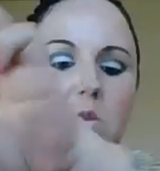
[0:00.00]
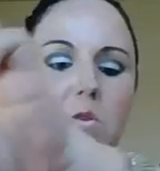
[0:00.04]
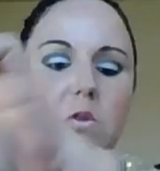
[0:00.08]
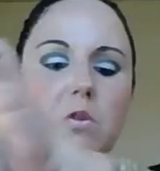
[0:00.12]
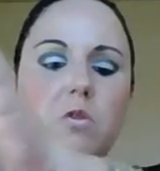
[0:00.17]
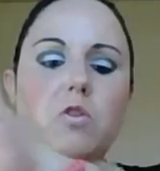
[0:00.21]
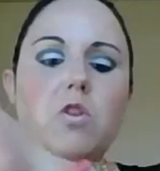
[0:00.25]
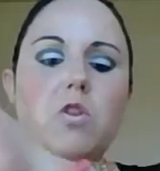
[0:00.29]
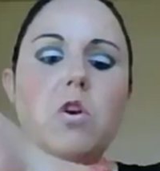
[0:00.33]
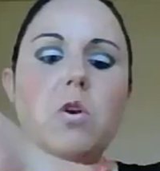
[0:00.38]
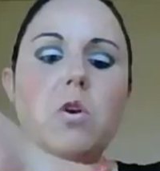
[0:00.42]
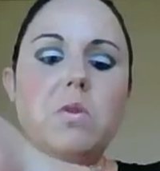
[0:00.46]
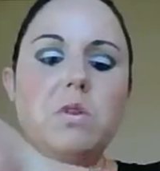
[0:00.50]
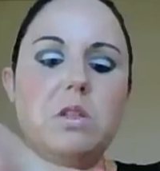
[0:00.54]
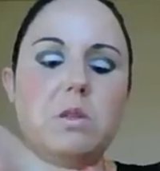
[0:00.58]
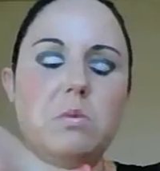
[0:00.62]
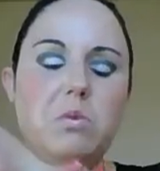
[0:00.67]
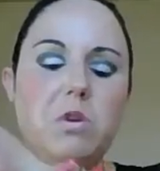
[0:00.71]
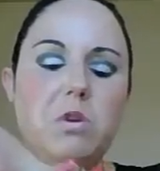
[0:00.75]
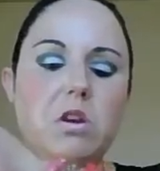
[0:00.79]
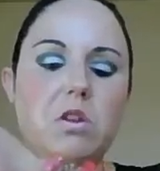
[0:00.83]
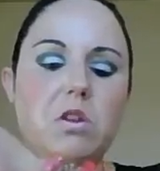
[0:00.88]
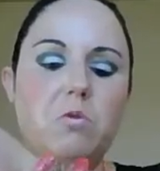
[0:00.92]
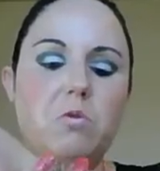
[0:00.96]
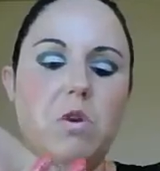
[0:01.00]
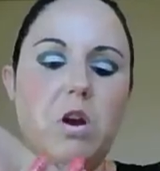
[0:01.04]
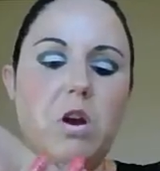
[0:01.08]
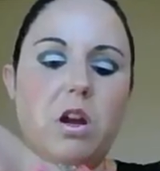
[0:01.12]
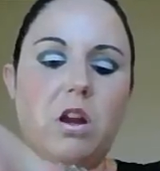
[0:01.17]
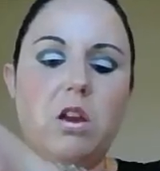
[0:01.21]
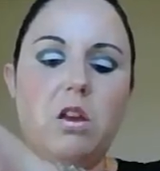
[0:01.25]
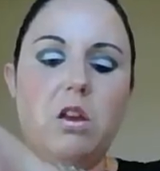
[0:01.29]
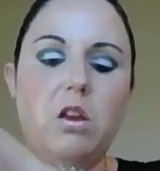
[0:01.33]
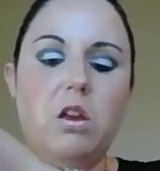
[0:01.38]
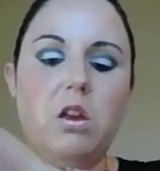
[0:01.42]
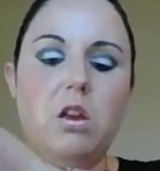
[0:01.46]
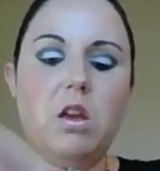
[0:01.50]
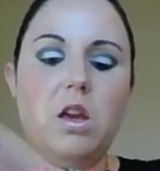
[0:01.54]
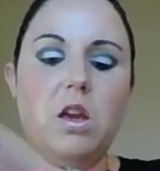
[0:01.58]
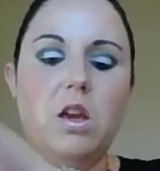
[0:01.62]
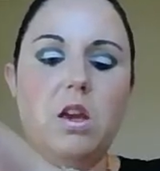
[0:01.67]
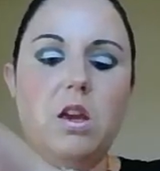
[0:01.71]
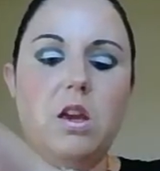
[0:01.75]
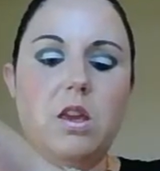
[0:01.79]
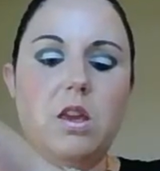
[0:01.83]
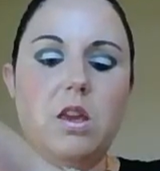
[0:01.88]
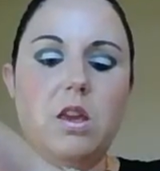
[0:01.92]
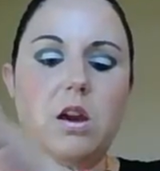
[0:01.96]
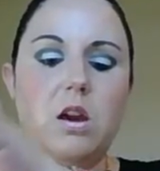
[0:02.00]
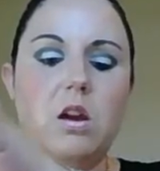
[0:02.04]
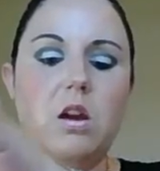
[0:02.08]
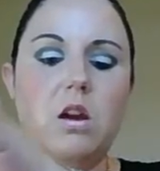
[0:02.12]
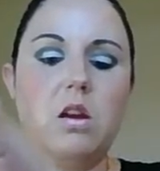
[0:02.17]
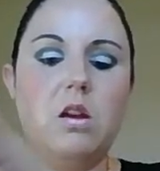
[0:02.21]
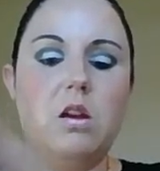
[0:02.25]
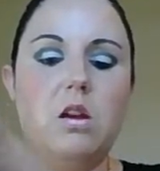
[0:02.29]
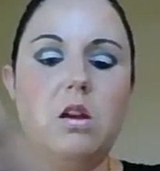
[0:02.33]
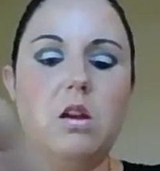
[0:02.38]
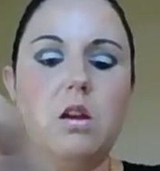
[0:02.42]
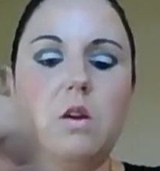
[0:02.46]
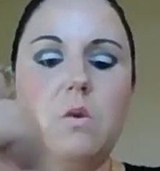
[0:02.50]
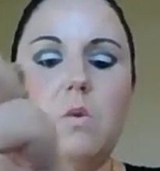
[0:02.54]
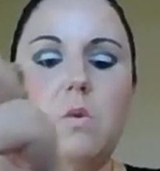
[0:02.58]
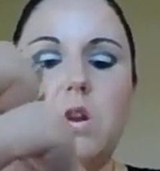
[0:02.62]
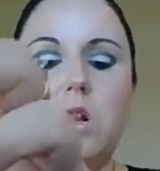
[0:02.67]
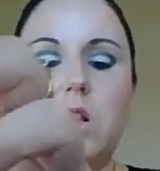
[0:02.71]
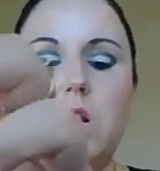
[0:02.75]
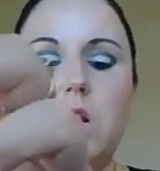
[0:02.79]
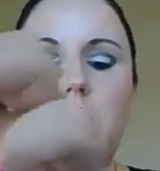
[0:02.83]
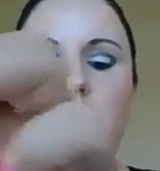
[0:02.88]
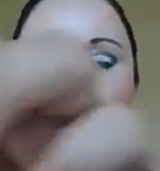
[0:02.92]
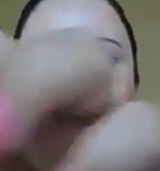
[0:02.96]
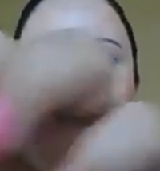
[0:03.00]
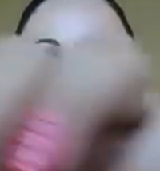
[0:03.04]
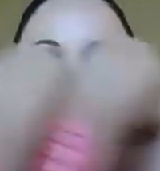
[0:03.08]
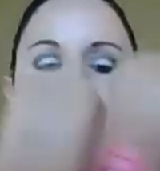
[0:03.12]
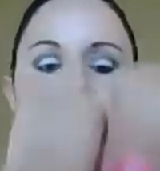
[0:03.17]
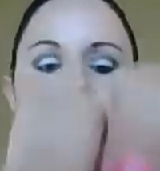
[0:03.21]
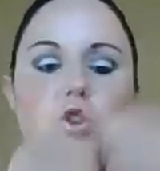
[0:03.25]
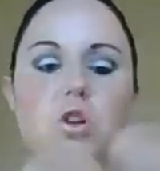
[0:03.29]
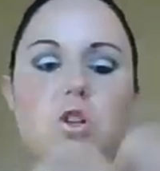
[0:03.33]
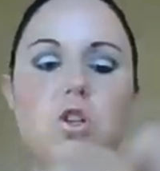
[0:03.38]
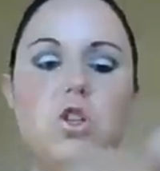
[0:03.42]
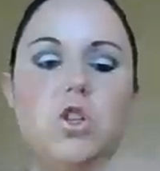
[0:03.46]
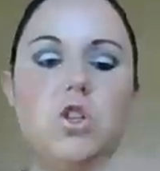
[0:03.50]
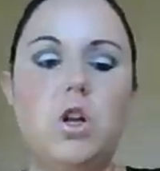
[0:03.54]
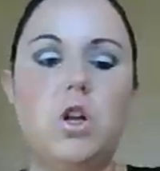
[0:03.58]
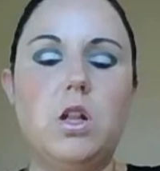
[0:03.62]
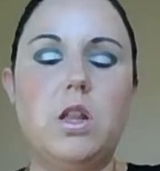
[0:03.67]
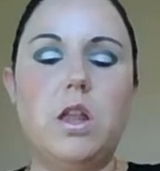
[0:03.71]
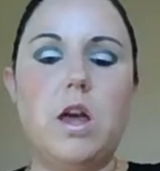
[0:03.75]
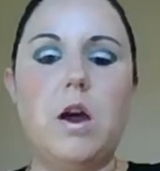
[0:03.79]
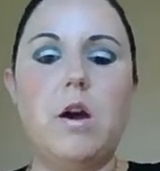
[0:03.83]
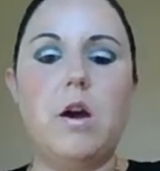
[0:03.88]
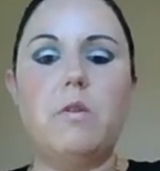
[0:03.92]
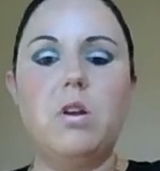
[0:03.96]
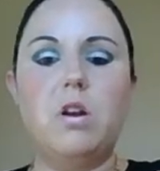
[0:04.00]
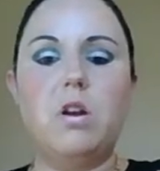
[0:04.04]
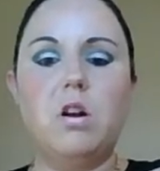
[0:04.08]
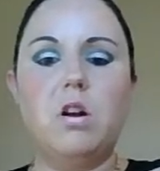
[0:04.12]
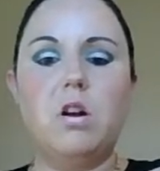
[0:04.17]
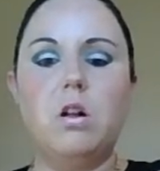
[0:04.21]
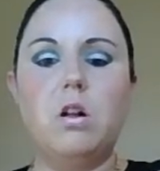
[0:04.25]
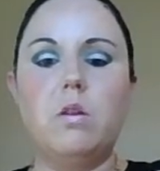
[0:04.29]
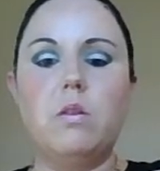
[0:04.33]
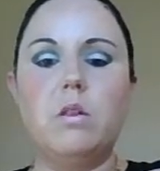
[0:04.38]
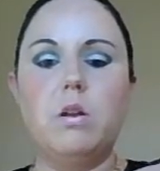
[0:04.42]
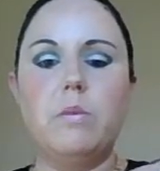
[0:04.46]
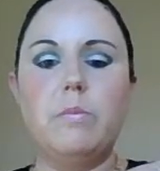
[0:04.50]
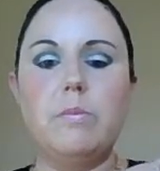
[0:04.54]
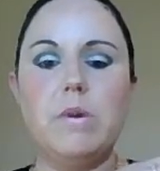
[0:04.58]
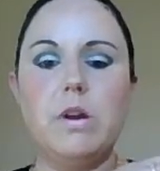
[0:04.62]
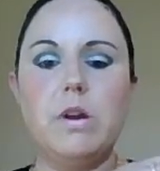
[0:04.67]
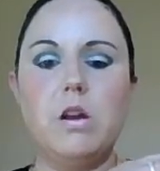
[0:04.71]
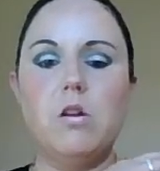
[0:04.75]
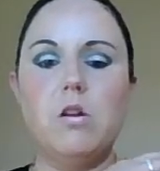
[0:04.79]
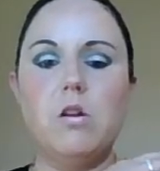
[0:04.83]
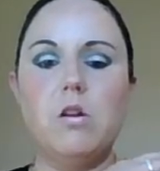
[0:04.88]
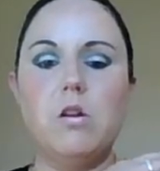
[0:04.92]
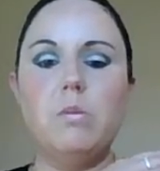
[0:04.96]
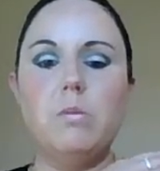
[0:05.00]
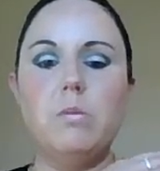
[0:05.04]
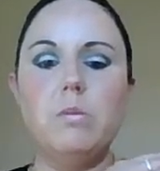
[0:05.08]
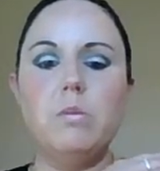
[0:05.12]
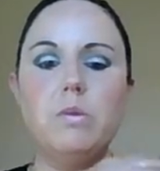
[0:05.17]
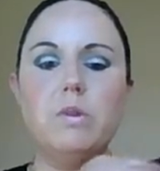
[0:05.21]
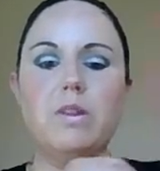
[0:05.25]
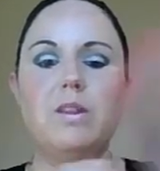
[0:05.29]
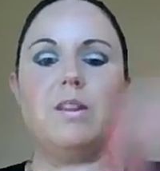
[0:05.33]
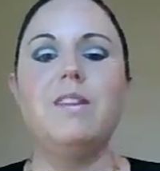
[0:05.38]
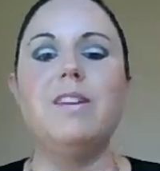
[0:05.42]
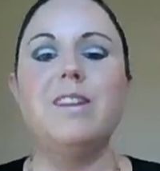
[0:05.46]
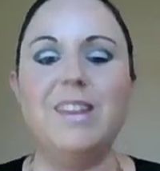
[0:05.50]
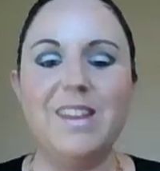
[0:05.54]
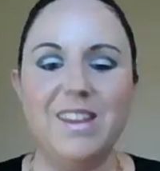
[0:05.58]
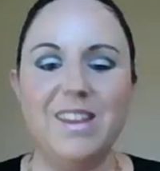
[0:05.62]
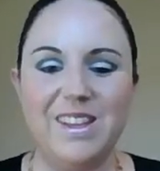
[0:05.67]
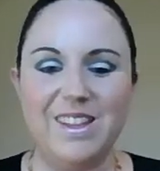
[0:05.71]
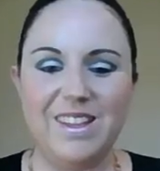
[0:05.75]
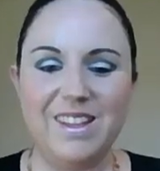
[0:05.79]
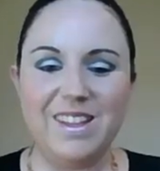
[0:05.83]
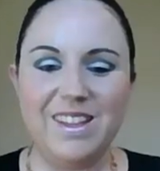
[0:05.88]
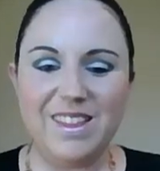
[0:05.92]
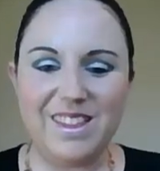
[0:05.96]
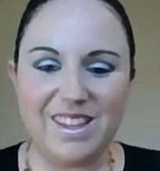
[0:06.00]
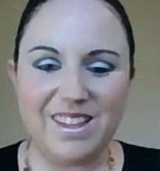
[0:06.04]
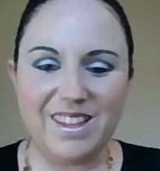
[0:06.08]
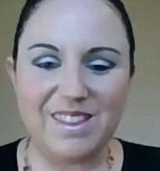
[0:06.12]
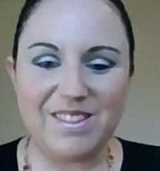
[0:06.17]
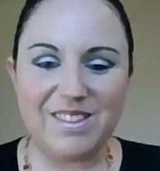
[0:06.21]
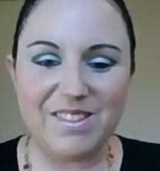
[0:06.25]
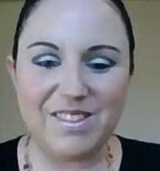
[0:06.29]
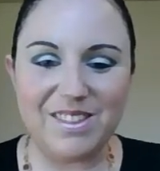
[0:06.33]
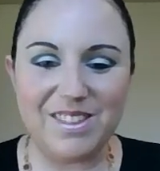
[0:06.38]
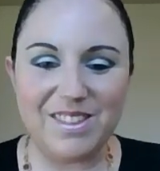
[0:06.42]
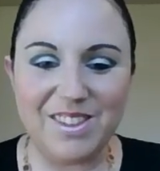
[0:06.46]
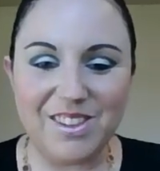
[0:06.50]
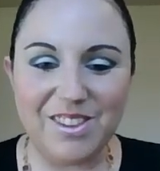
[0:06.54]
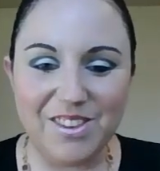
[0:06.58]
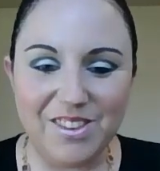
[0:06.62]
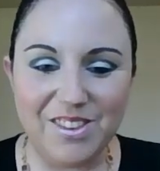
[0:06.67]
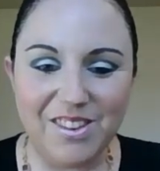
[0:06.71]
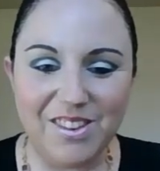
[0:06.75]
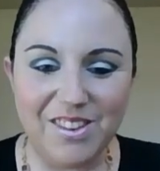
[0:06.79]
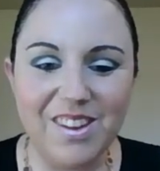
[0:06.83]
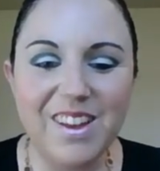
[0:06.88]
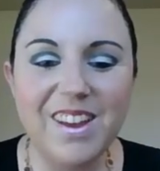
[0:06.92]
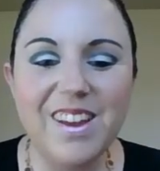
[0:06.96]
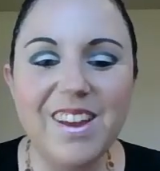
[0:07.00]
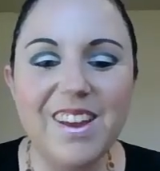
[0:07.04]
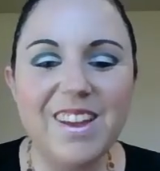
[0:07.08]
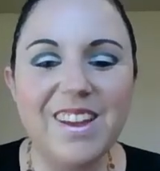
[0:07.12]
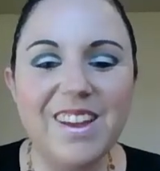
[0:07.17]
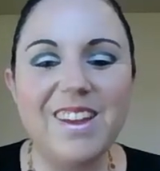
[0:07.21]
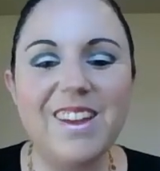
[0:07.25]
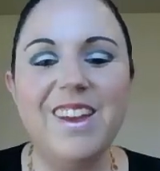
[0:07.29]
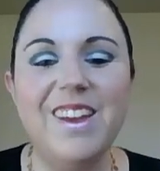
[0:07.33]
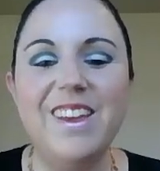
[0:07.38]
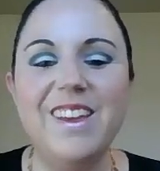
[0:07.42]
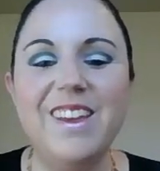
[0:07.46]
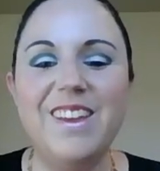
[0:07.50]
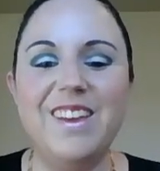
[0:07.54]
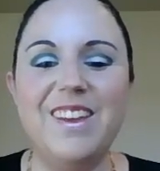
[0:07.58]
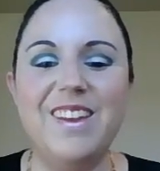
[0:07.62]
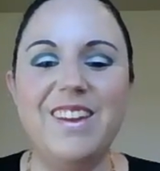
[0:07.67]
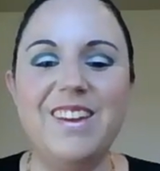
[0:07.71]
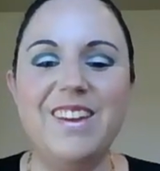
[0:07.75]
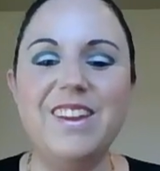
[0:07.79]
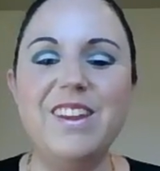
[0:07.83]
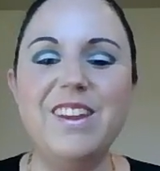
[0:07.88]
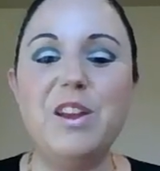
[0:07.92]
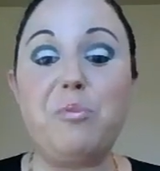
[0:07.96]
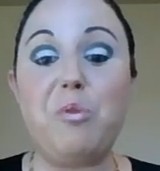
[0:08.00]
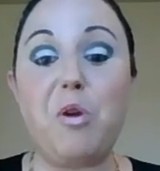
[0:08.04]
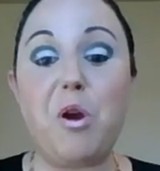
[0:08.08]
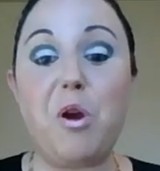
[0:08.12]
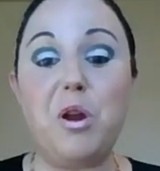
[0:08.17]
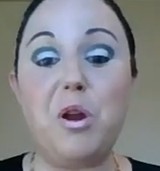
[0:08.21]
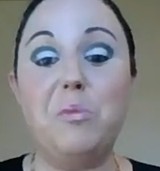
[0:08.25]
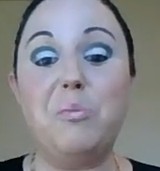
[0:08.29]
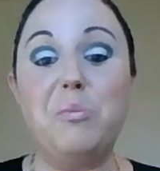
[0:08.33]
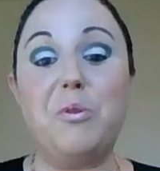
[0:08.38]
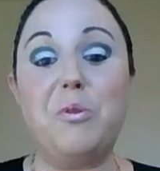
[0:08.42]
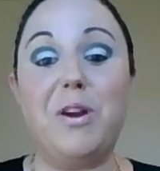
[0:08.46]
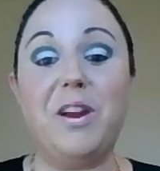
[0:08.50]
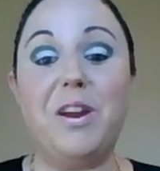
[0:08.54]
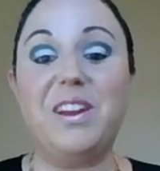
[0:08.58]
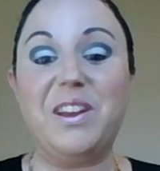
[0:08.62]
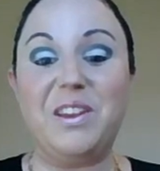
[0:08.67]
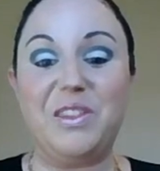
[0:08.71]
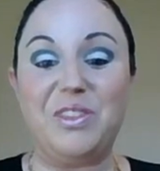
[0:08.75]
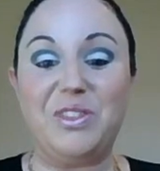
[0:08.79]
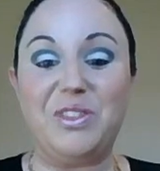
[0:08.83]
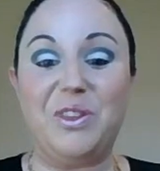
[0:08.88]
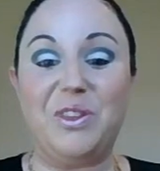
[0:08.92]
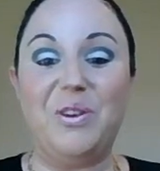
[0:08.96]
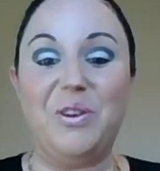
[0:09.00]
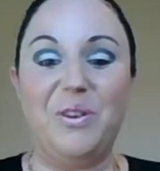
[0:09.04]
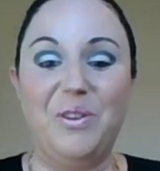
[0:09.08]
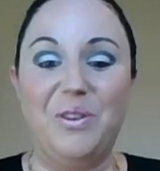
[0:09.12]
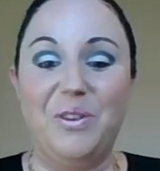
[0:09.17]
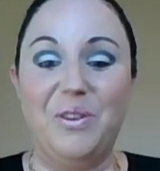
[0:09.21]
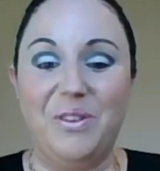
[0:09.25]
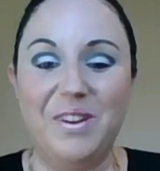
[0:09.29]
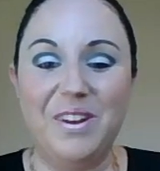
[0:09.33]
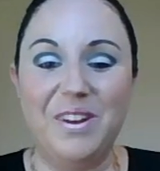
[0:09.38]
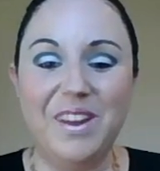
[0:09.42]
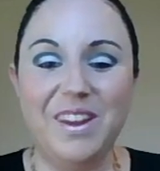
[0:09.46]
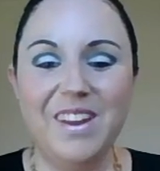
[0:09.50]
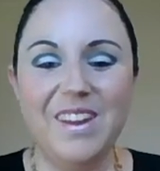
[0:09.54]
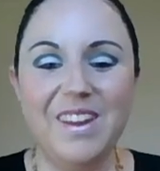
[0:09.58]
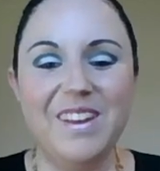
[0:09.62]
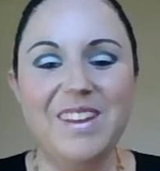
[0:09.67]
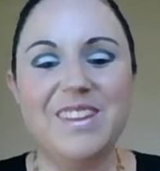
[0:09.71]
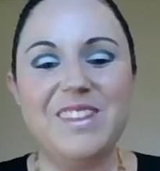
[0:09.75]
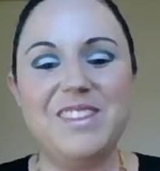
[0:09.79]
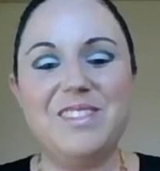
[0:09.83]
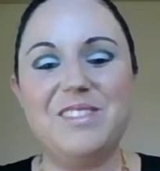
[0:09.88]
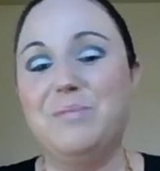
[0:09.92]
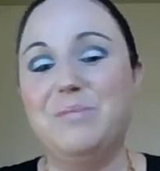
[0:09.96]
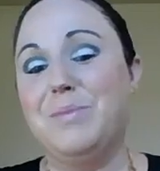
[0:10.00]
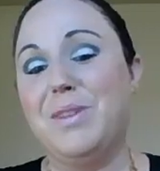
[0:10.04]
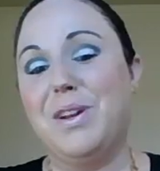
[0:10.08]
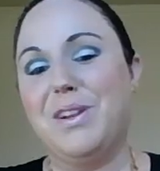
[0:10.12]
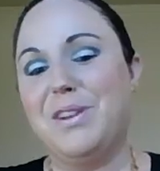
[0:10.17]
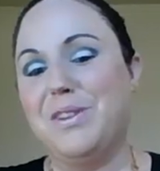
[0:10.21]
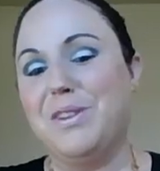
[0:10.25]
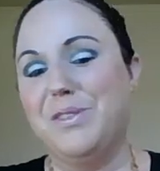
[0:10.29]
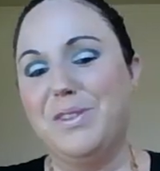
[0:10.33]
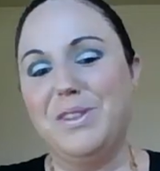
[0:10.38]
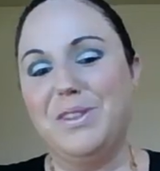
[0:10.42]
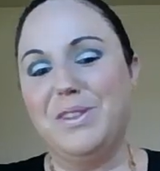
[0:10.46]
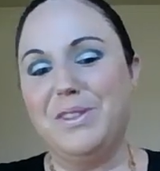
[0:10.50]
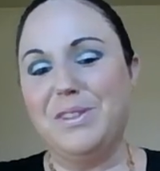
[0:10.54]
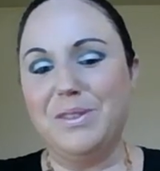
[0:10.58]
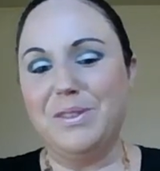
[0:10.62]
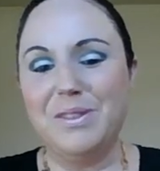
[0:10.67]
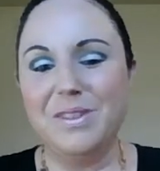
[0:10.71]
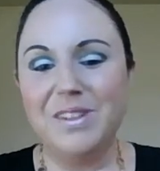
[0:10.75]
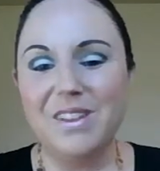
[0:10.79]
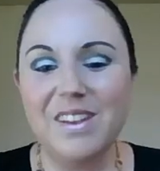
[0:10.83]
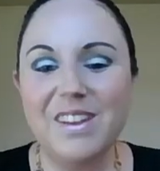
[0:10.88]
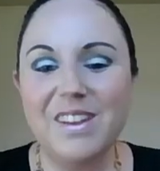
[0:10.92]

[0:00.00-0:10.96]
Or no, this is Beyond the Rack. Yeah, I want to like stretch it all out, all up my arm. I think that would look cool. Probably break it though, so I'm not going to.